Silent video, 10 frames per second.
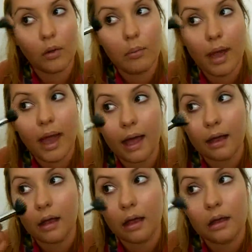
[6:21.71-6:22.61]
Go
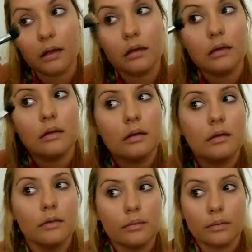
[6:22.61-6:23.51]
back.
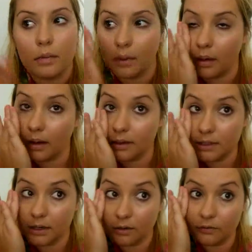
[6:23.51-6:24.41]
Kind
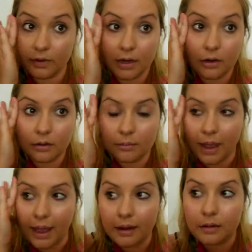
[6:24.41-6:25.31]
of take your finger and
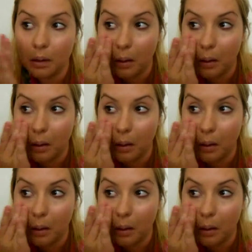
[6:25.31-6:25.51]
pat.